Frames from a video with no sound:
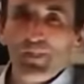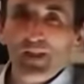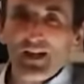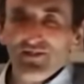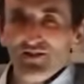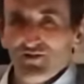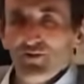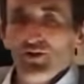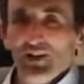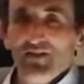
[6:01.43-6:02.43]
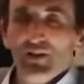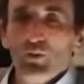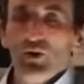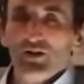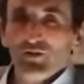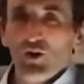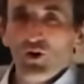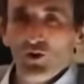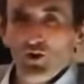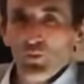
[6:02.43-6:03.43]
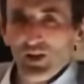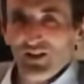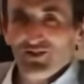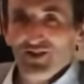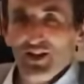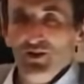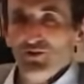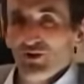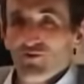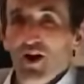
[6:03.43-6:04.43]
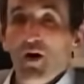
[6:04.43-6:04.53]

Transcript: That is, it's through the living Word of God that we continue to grow